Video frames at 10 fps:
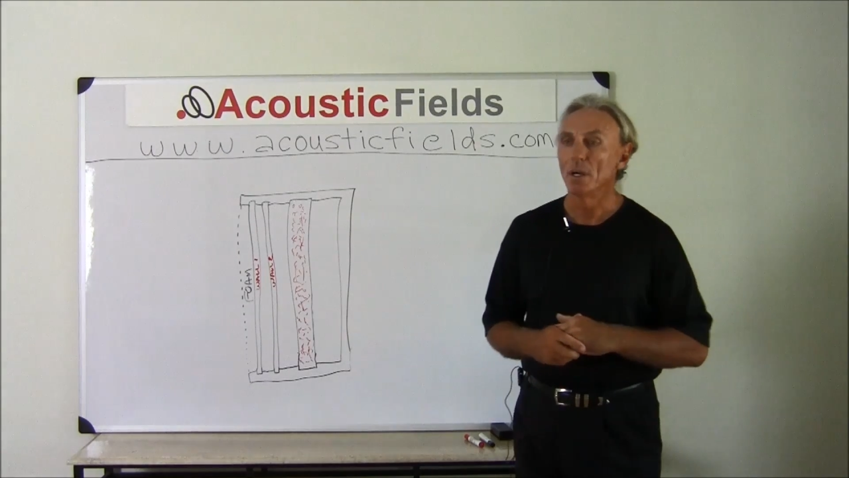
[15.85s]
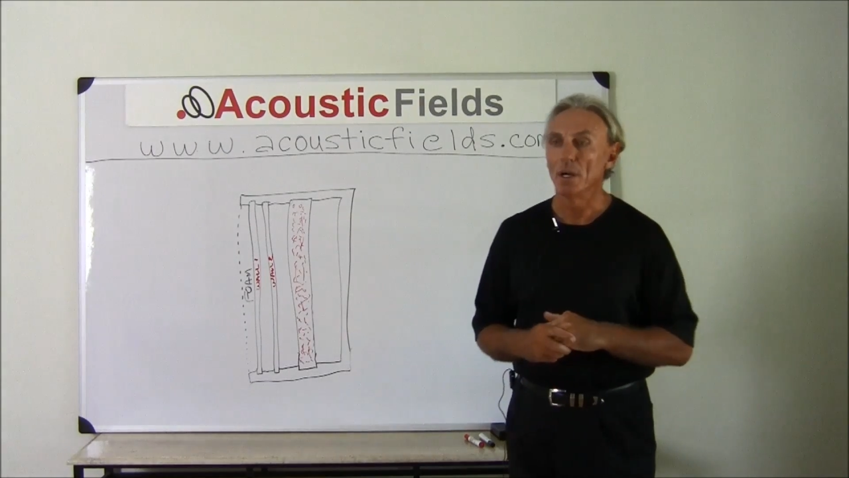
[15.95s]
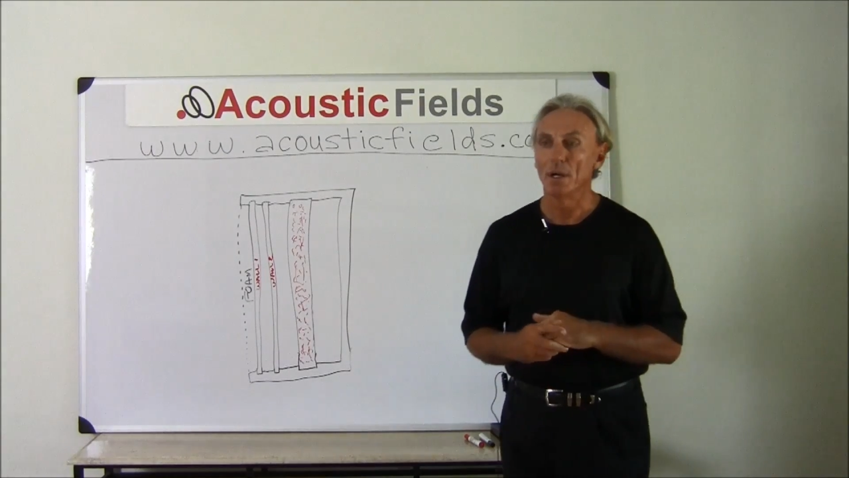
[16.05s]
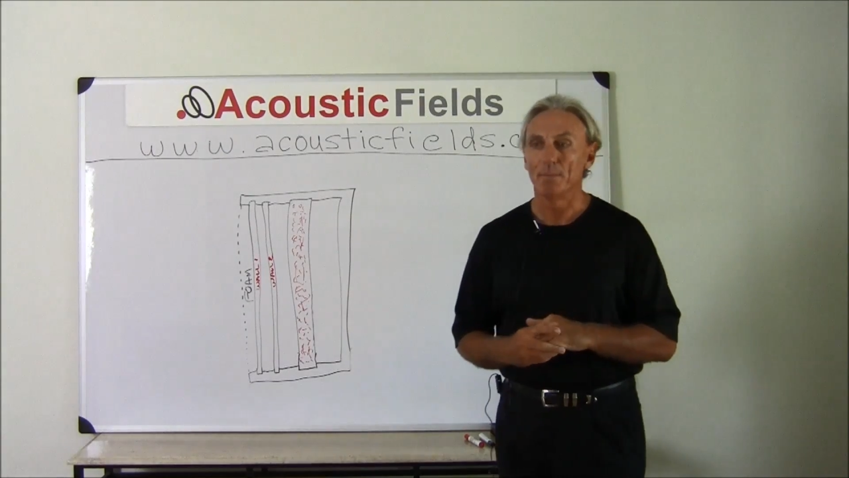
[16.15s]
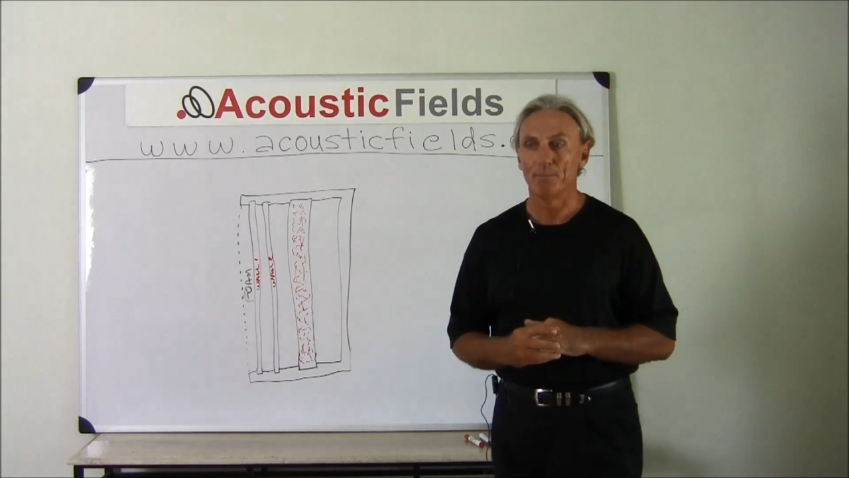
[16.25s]

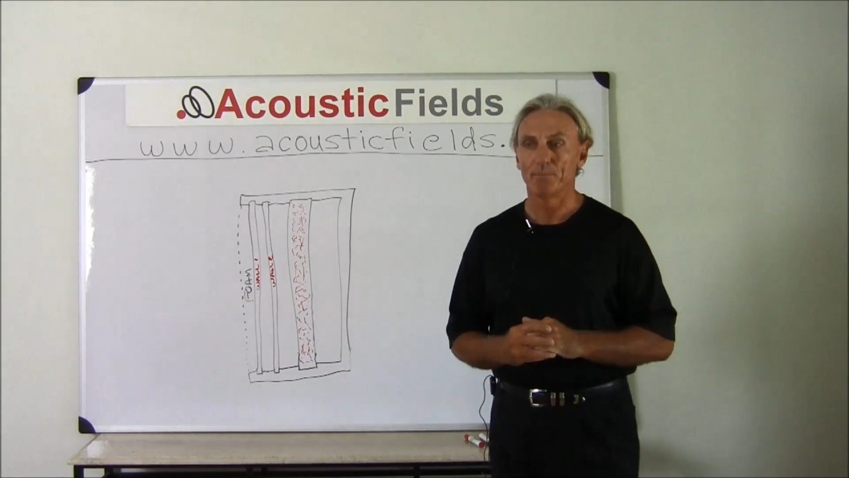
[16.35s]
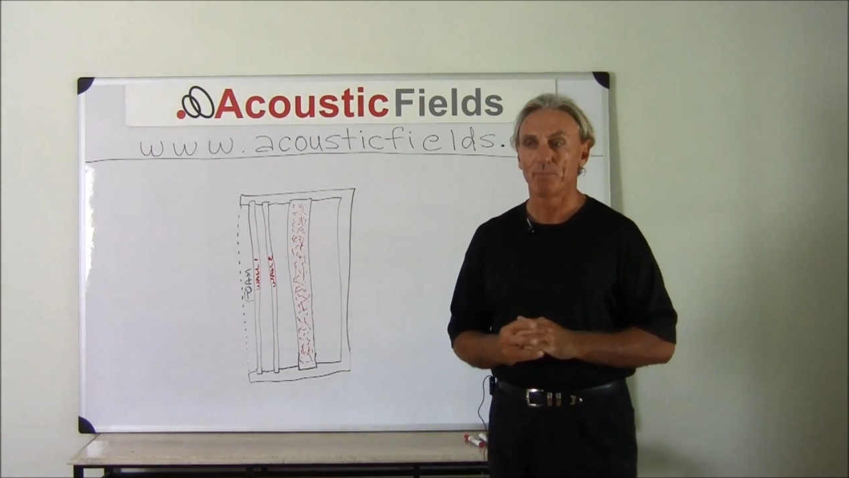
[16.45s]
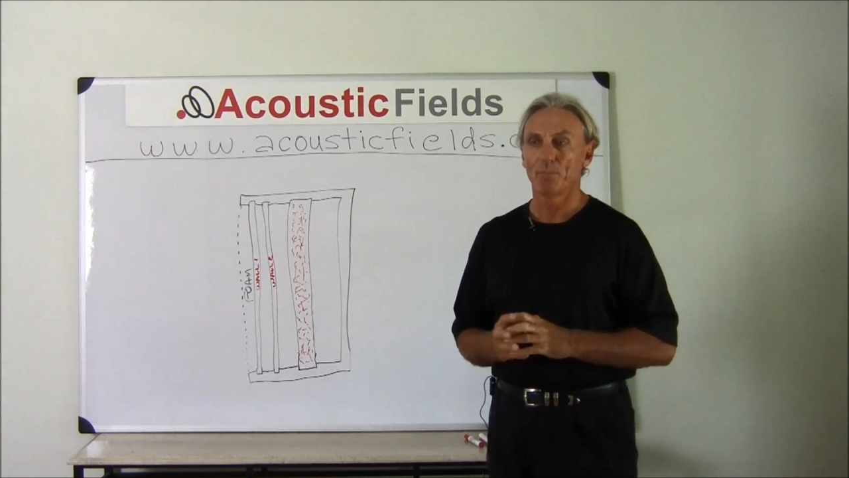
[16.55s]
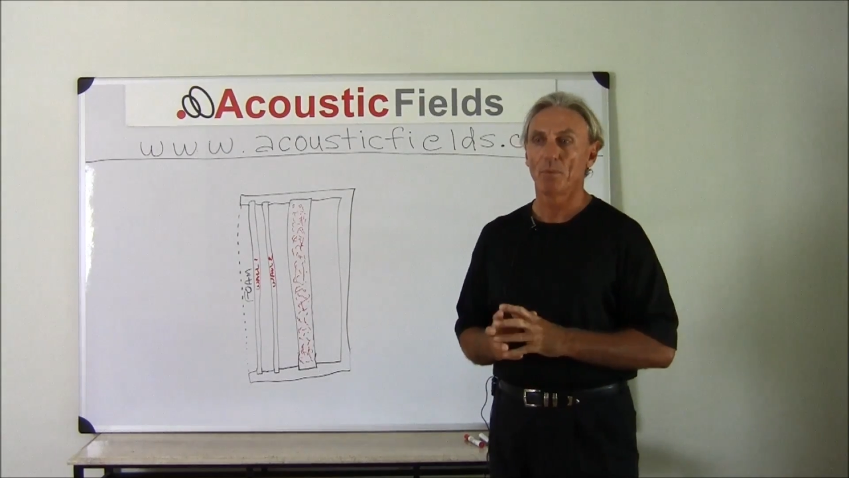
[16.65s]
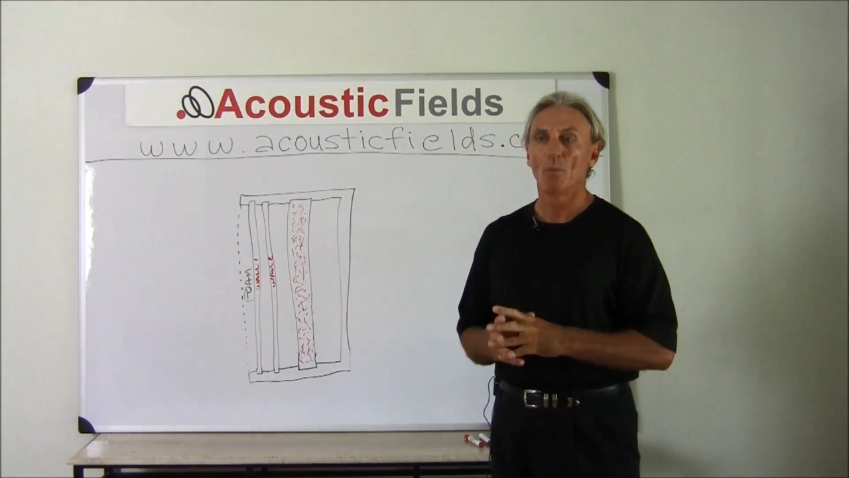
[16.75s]
Um,
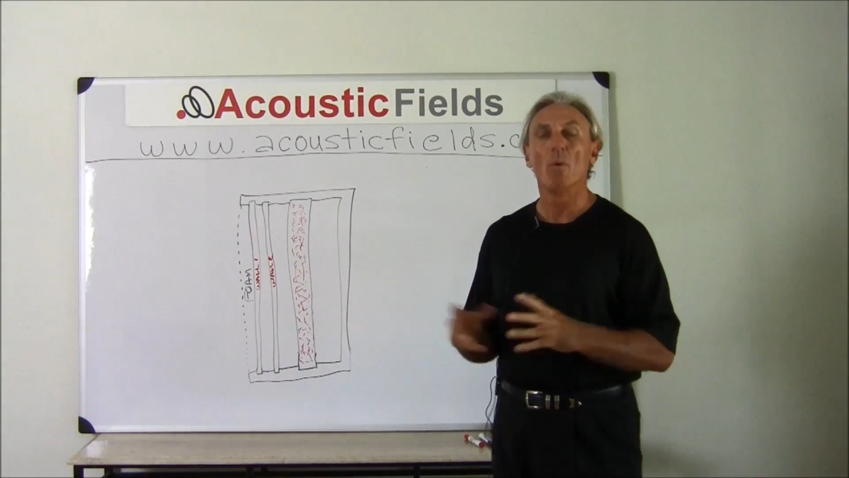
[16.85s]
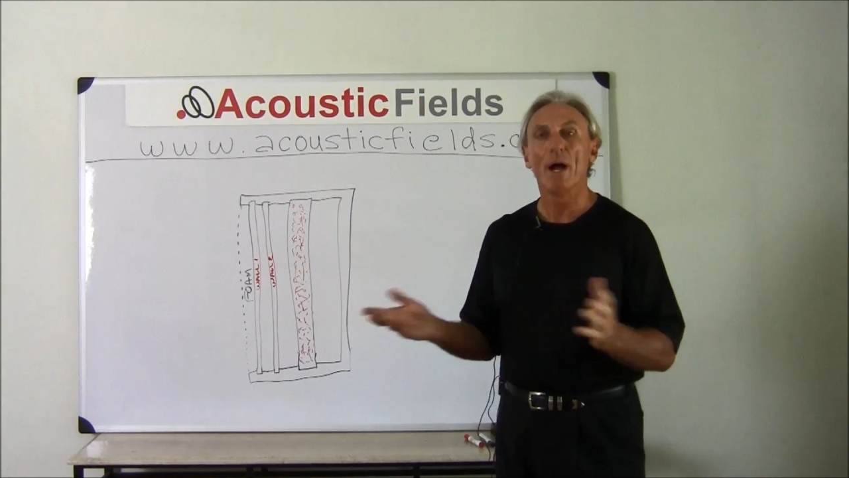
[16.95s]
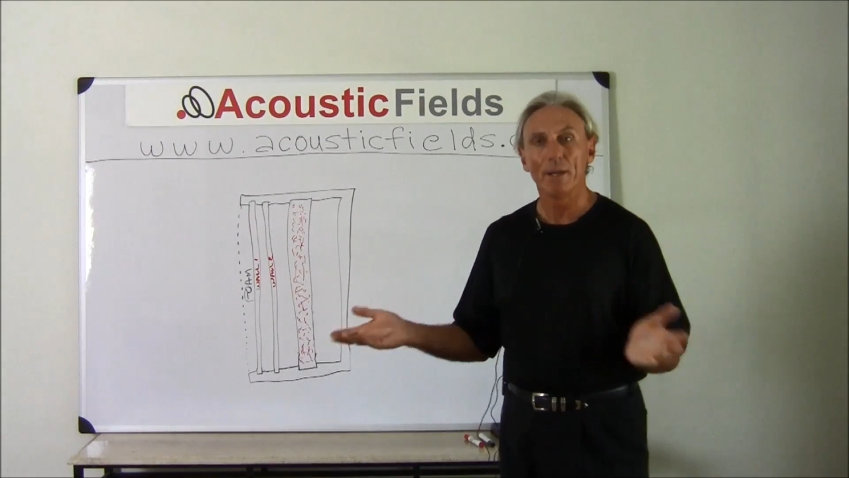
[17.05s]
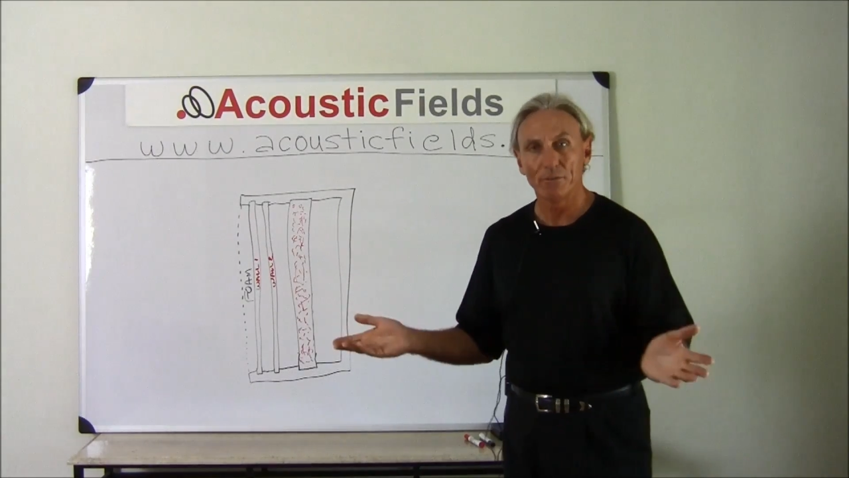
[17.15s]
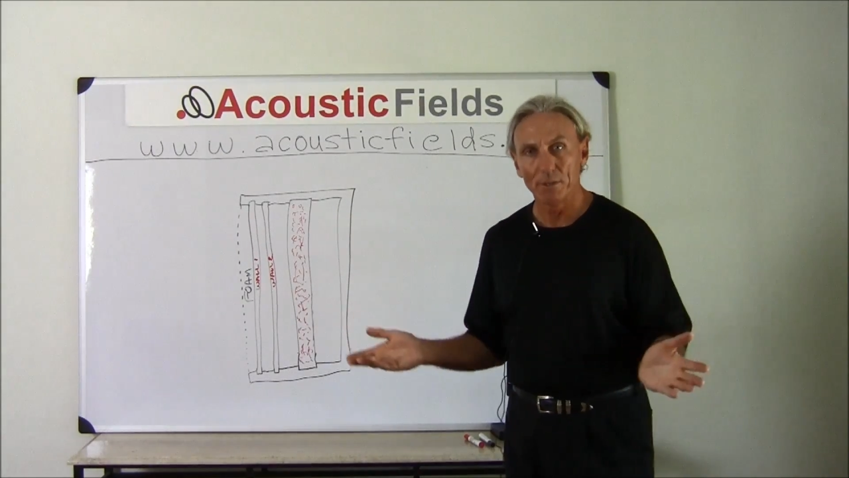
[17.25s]

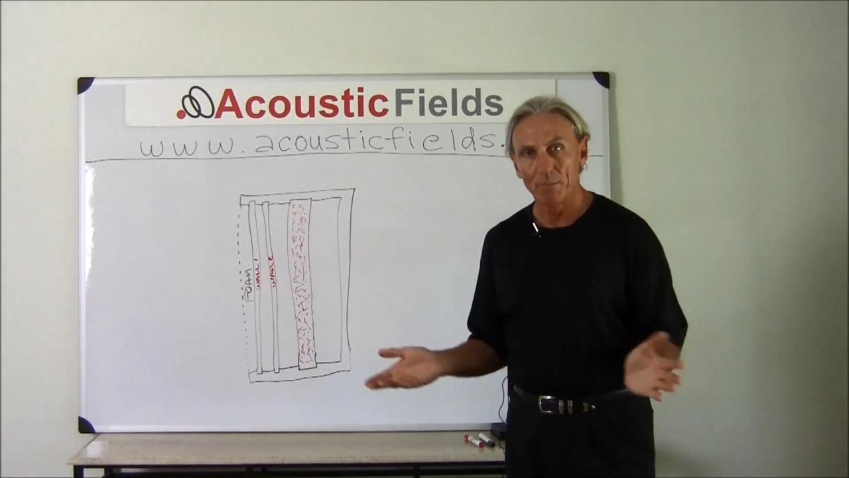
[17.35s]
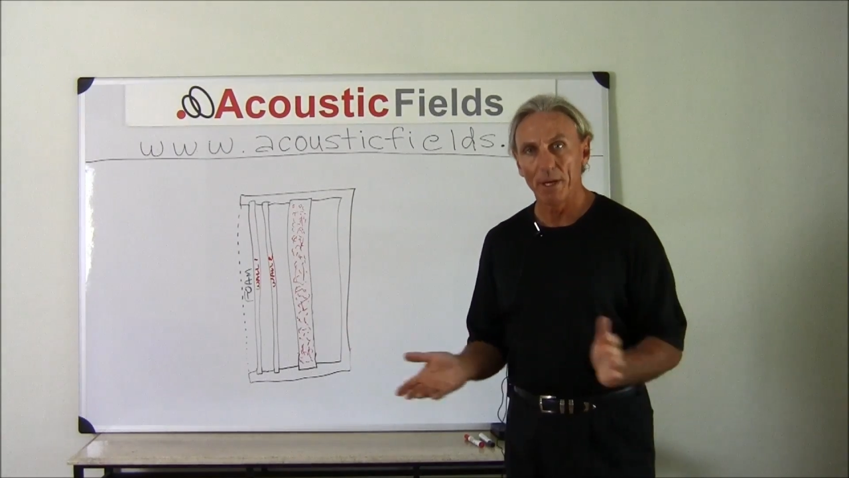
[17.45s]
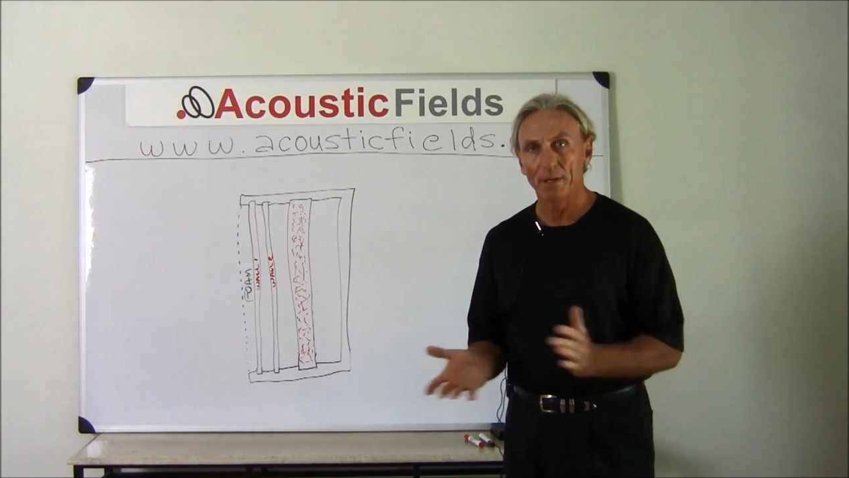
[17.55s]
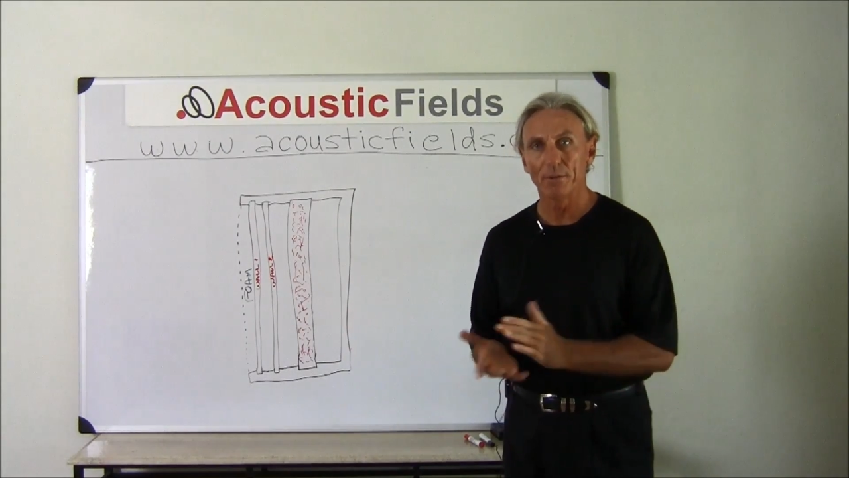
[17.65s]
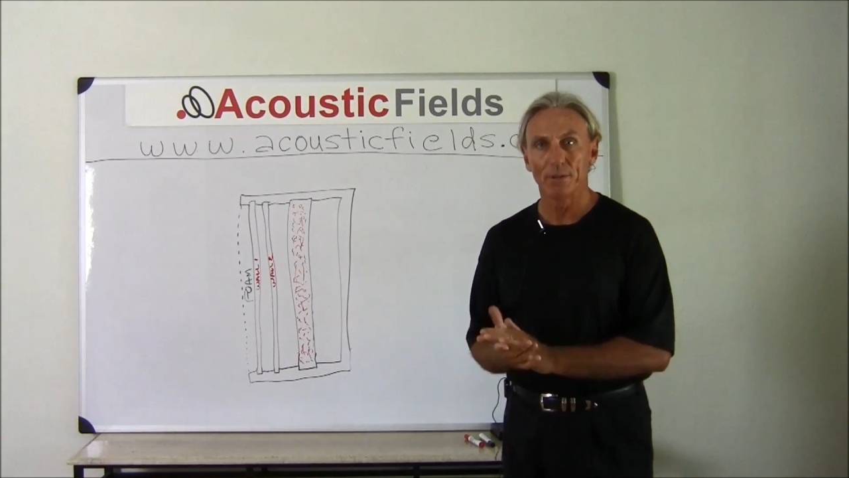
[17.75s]
why is it
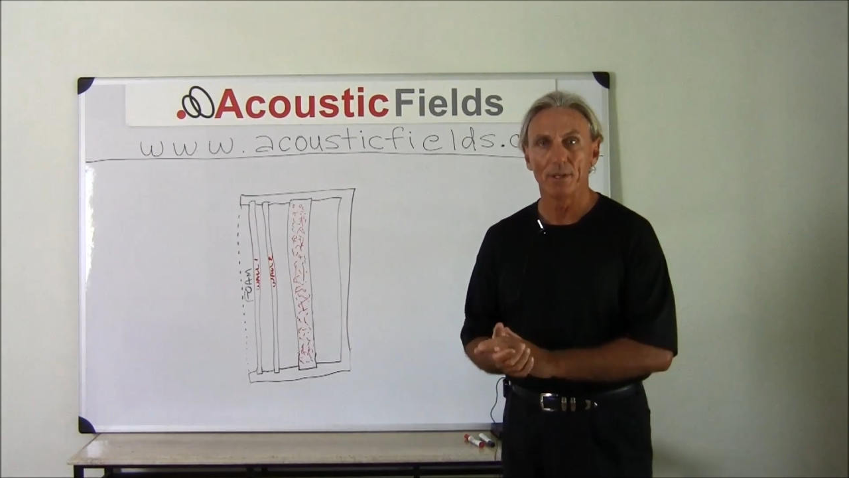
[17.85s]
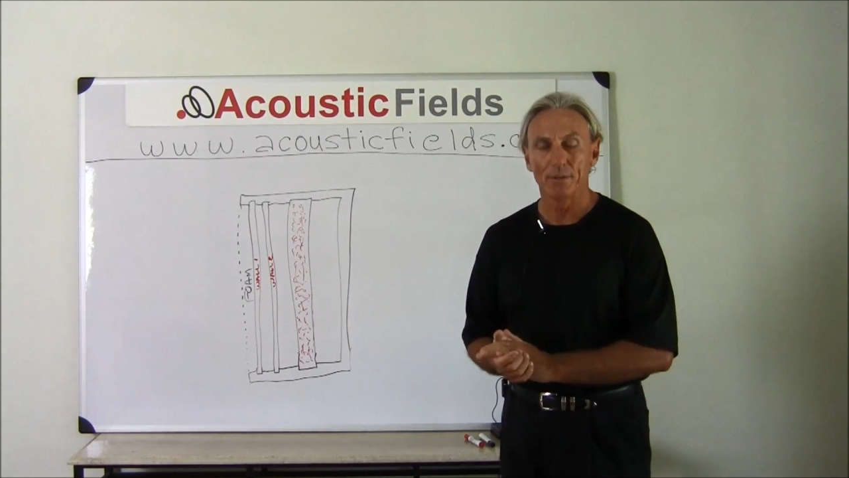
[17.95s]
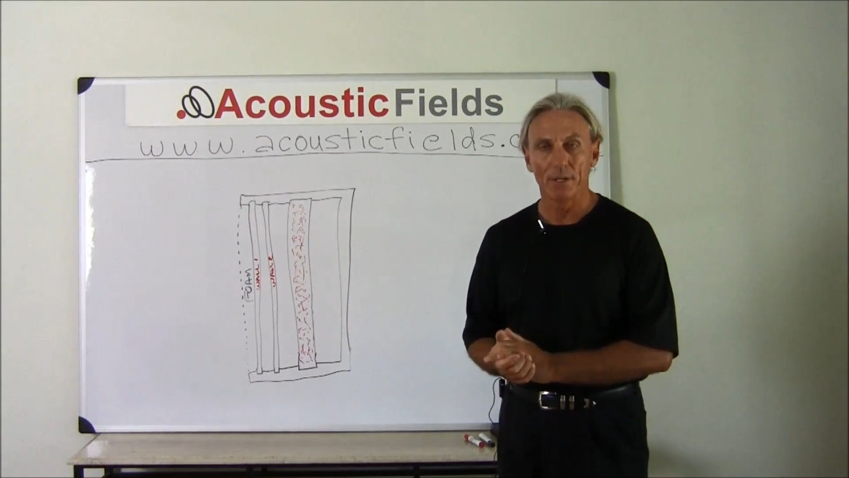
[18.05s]
better than,